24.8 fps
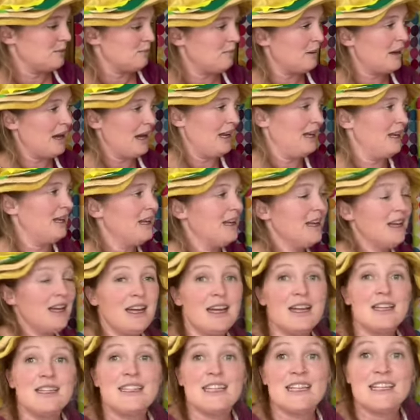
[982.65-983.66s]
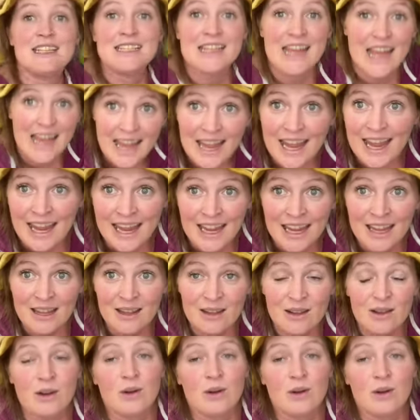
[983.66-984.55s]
But today,